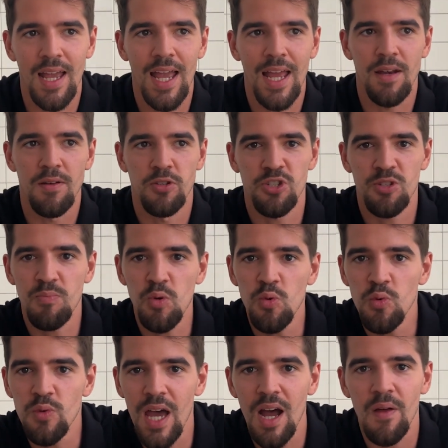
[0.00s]
And
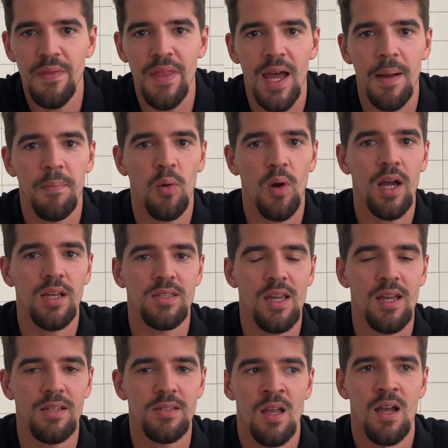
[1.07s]
smooth out that
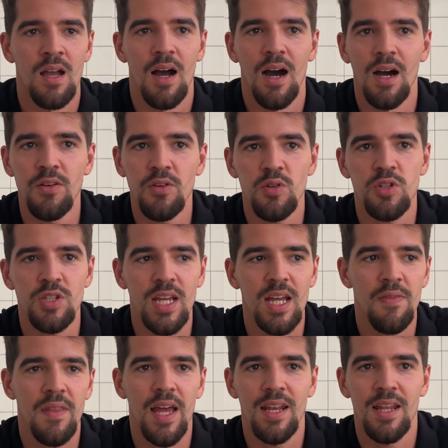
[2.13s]
process.
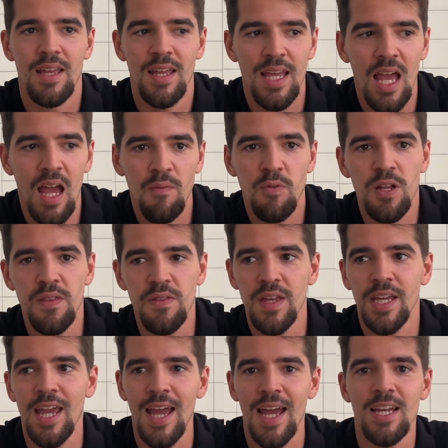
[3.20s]
Understand that
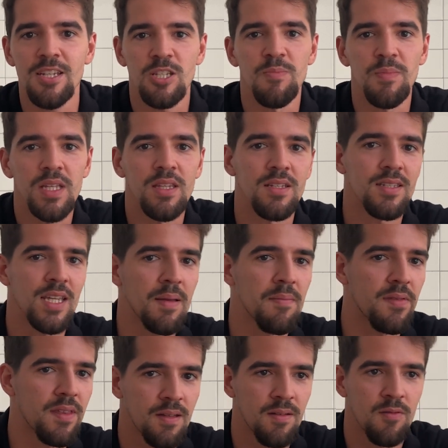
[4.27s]
everything has to be the same
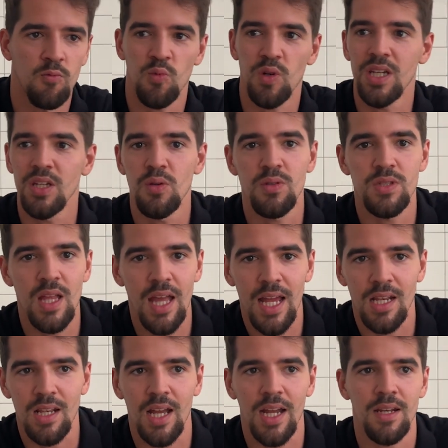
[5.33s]
thing. Reuse the
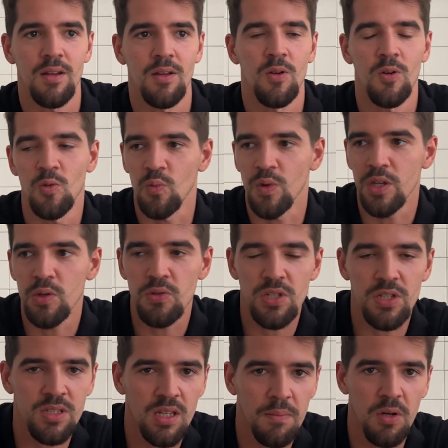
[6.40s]
headline, reuse the
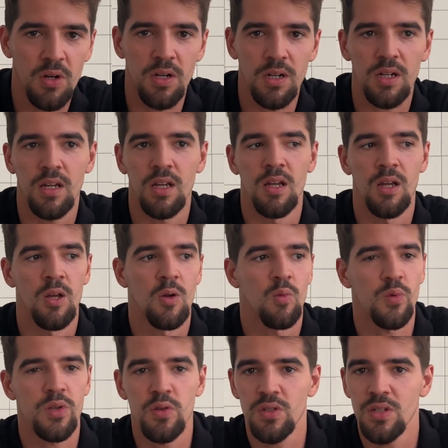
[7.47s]
same hook,
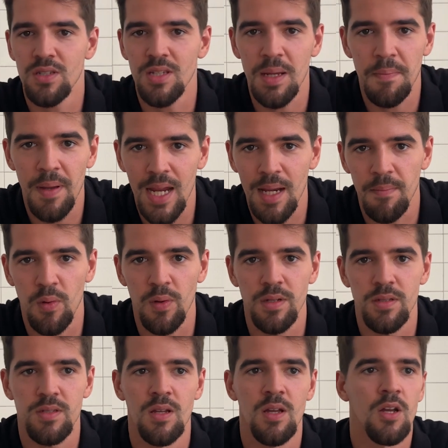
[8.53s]
reuse the same pain
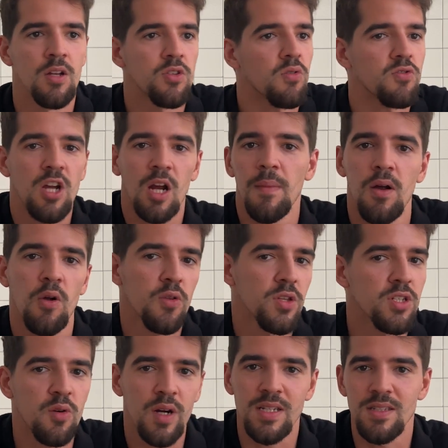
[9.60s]
points. Don't talk about all
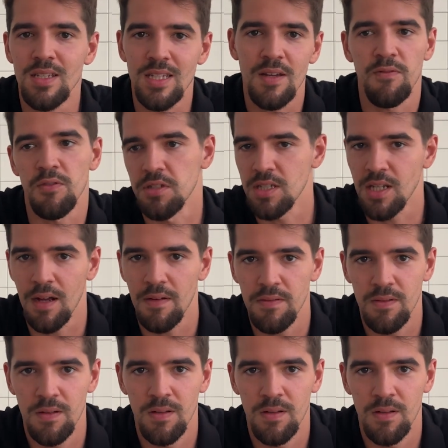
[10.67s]
this crazy different stuff.